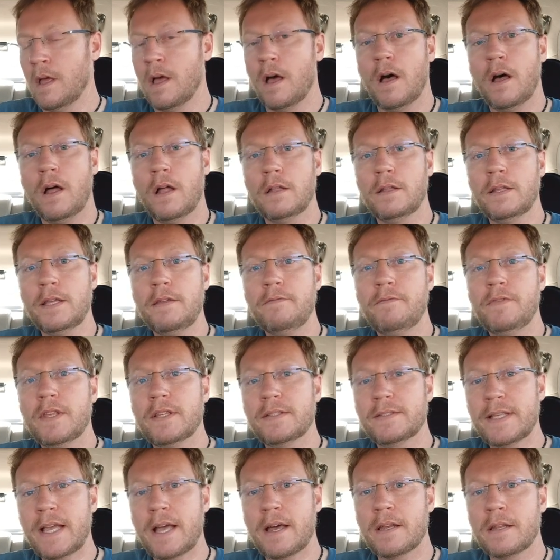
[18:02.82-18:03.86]
I'll leave
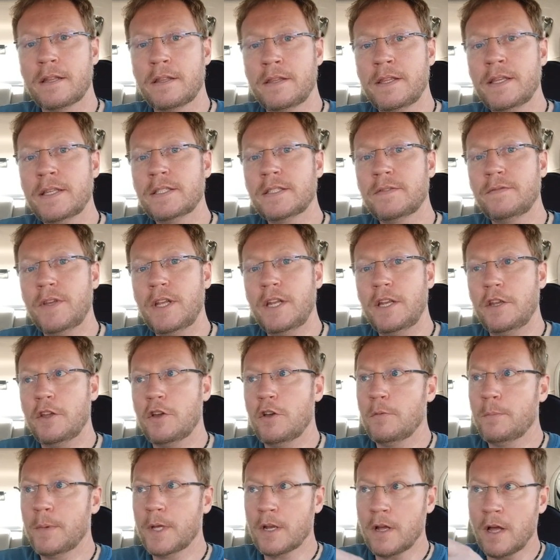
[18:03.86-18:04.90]
this out of this
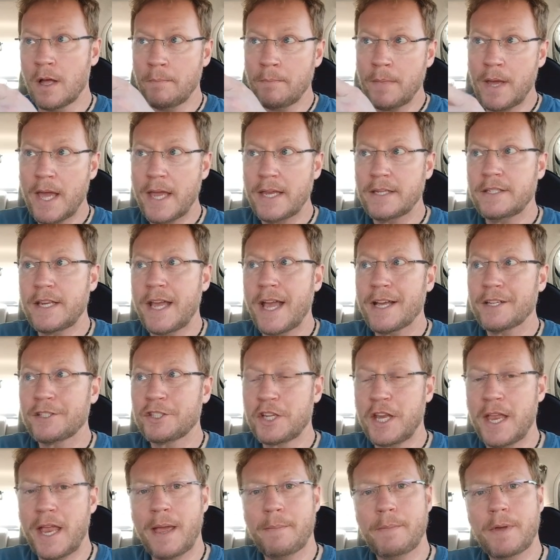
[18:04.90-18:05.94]
video, but on my
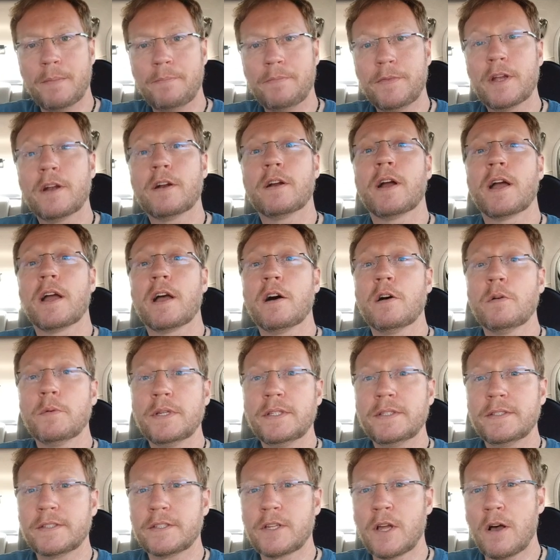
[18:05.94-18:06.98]
dash cam up there, I
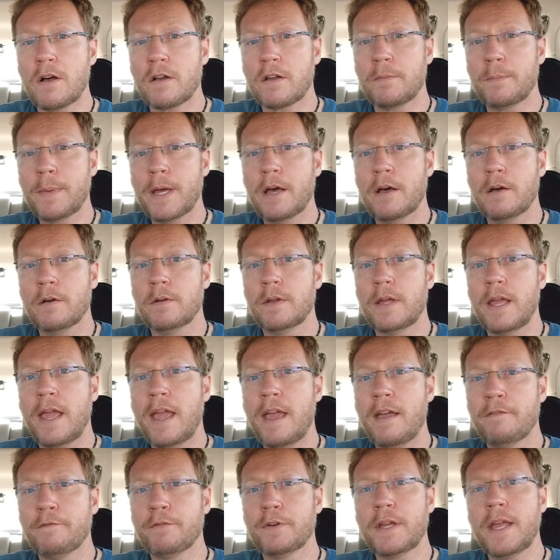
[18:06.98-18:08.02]
always talk about
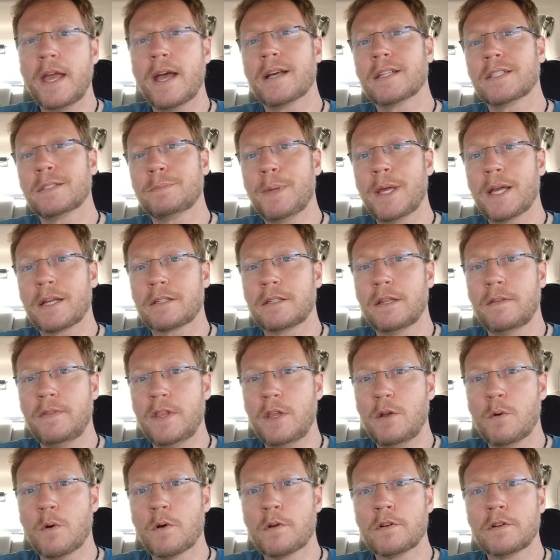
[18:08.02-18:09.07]
every aspect of
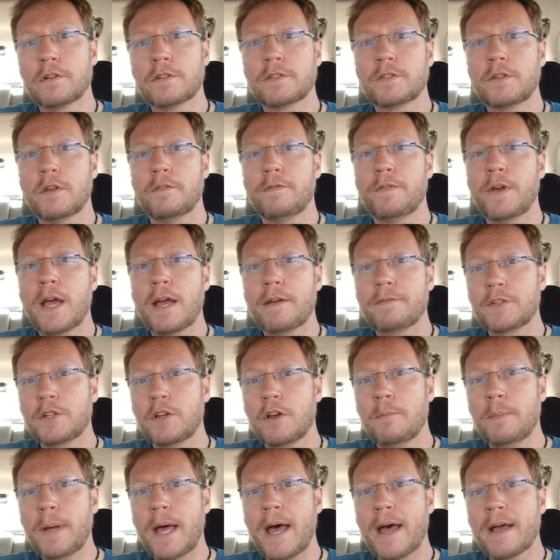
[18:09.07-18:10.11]
the order. So if I have to
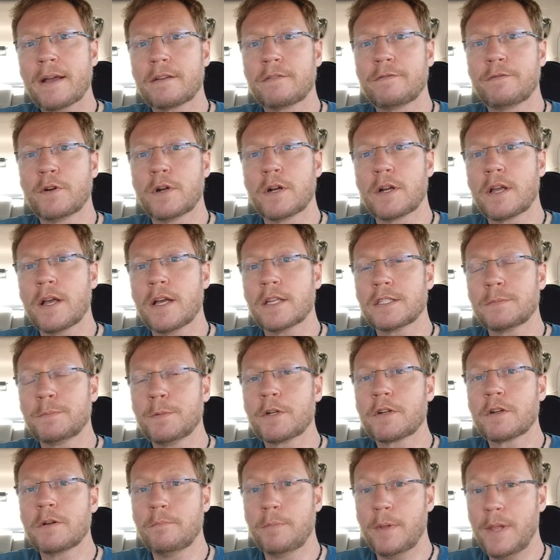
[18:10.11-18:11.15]
go back for a
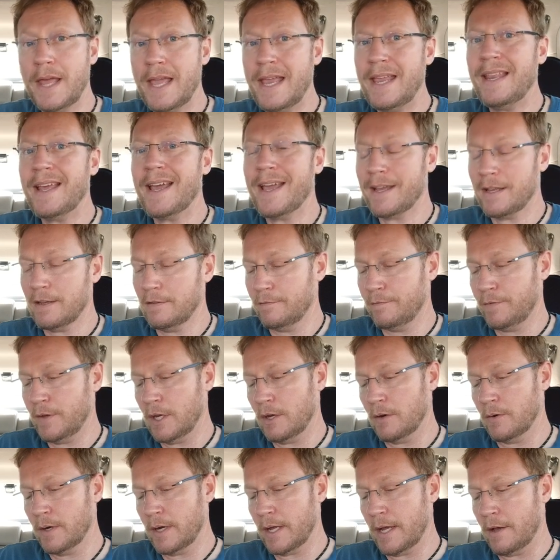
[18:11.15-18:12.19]
customer complaint, I can
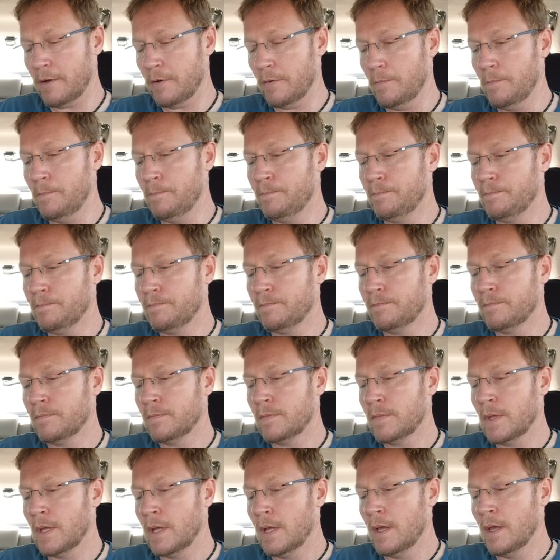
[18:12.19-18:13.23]
figure it out.
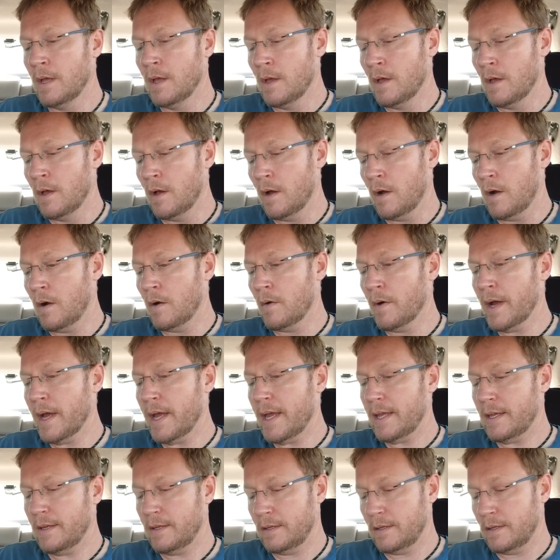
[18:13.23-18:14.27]
All
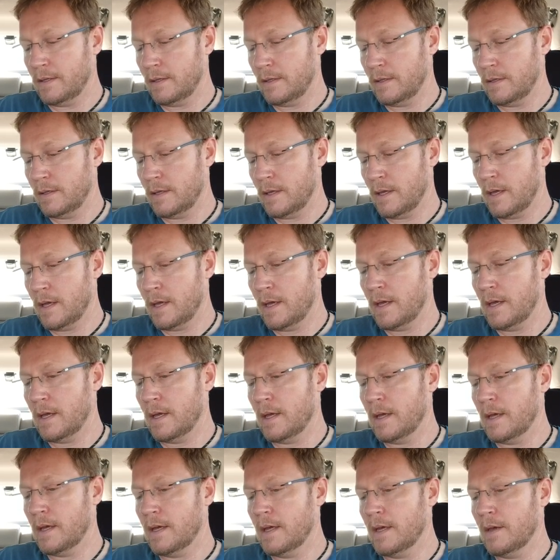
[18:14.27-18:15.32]
right,
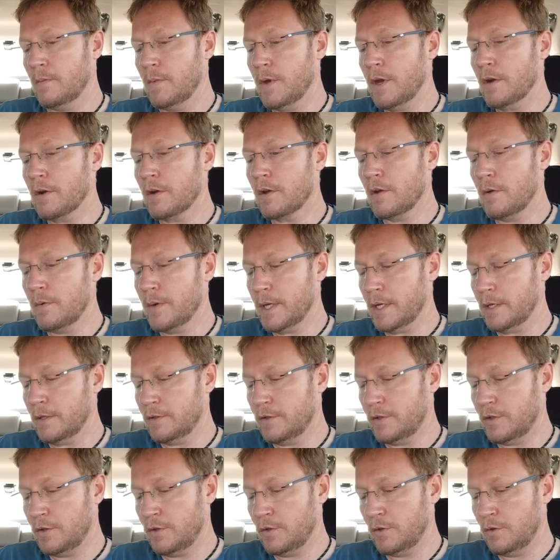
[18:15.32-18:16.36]
uh, we are going
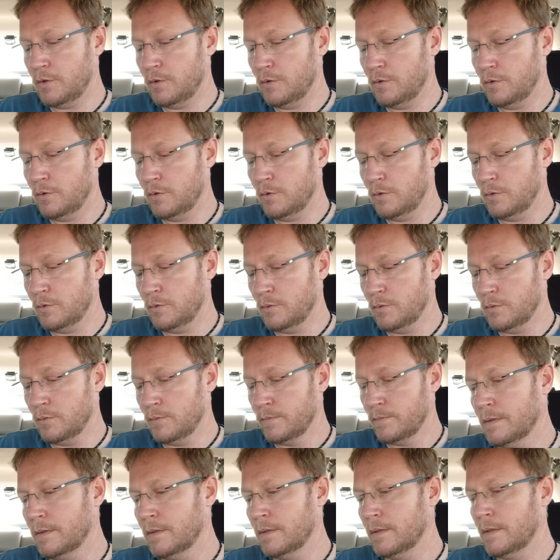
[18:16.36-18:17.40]
to.
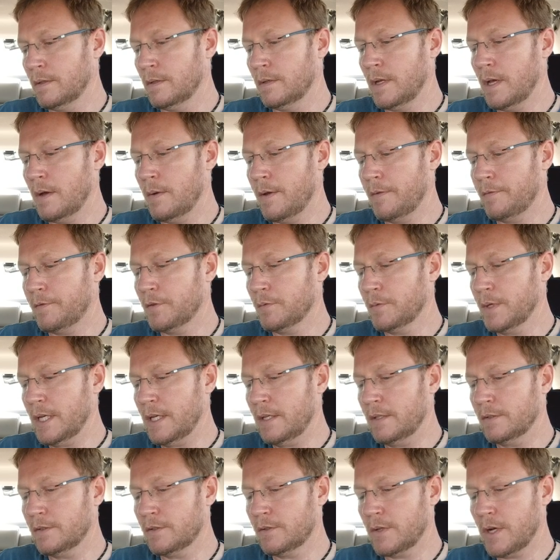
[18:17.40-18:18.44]
Uh, now we have to
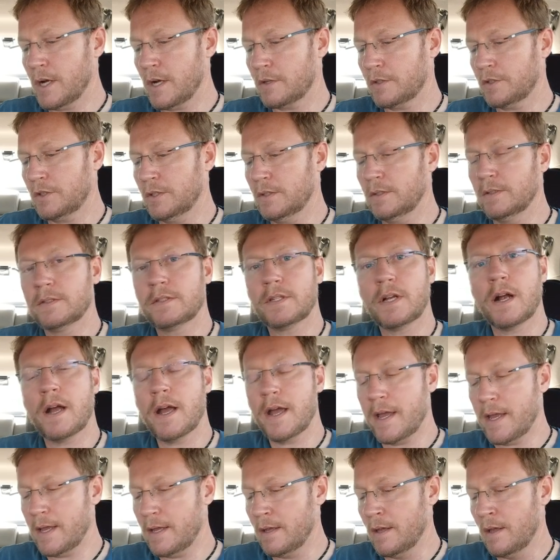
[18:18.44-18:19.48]
read instructions. All
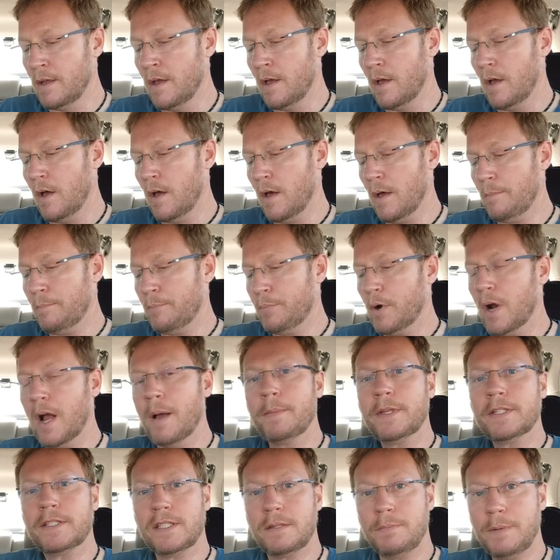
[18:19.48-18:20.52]
right. Oh,
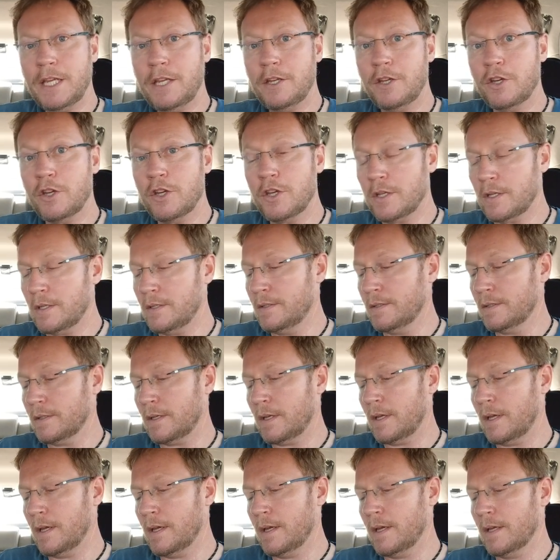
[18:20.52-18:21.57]
promise to be good.
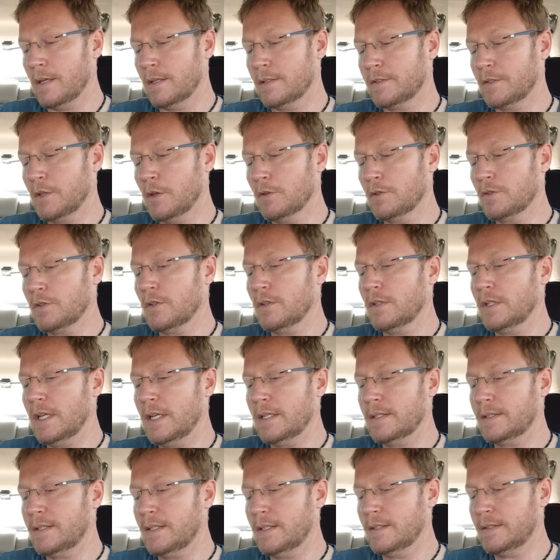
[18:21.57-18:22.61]
Uh, social
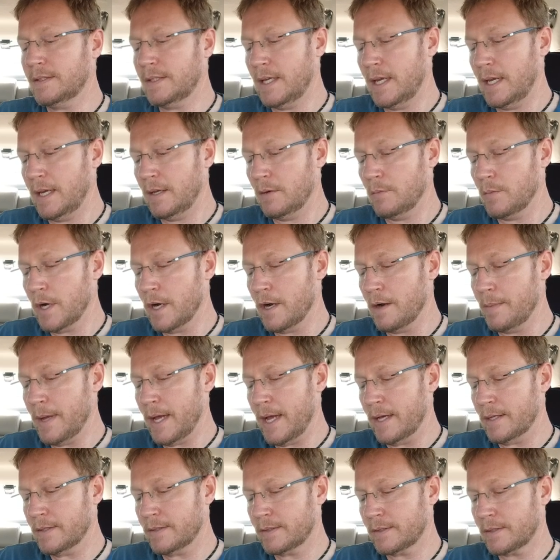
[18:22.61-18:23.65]
distancing and wear a
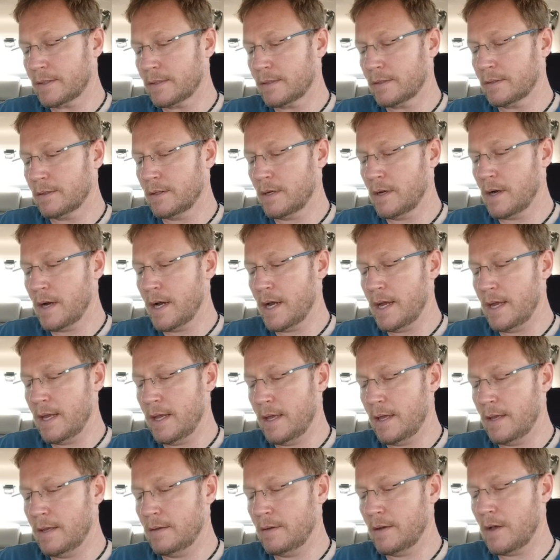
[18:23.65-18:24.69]
mask. All right.
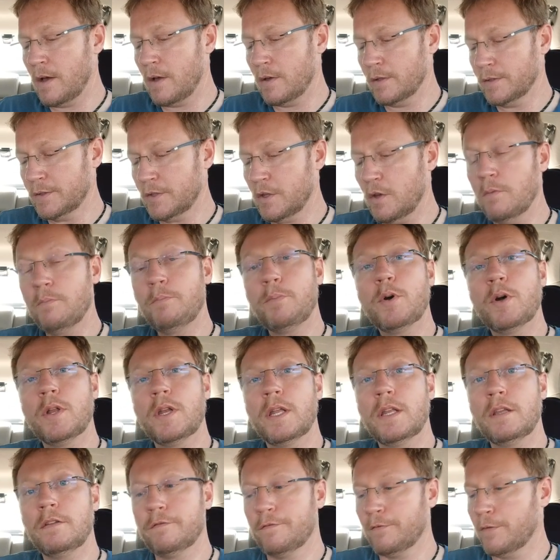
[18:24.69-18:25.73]
And also put
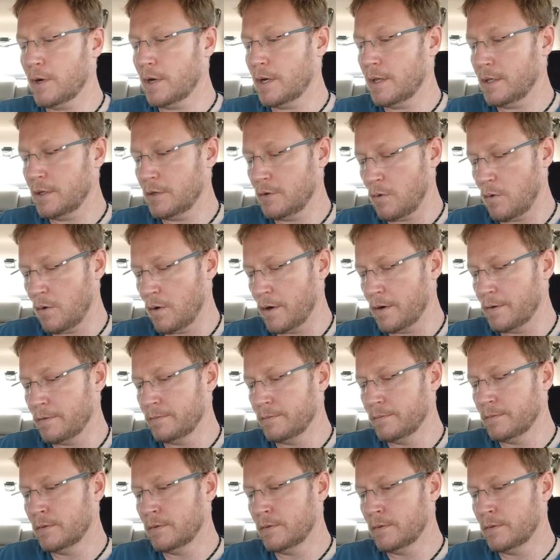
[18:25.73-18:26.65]
it in front of the door.